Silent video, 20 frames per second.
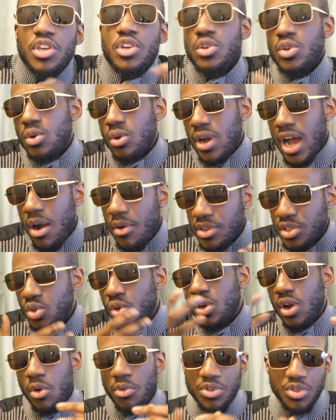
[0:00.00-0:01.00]
you know, I
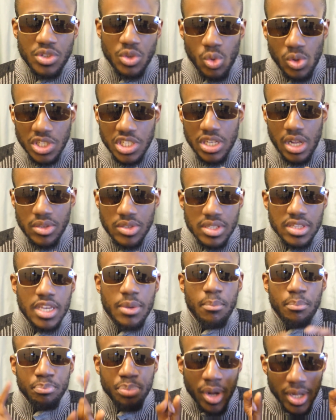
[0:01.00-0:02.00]
would do the whole Chelsea
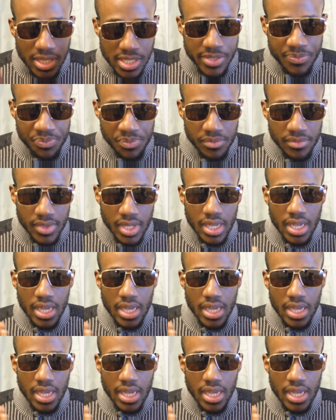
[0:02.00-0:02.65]
thing. But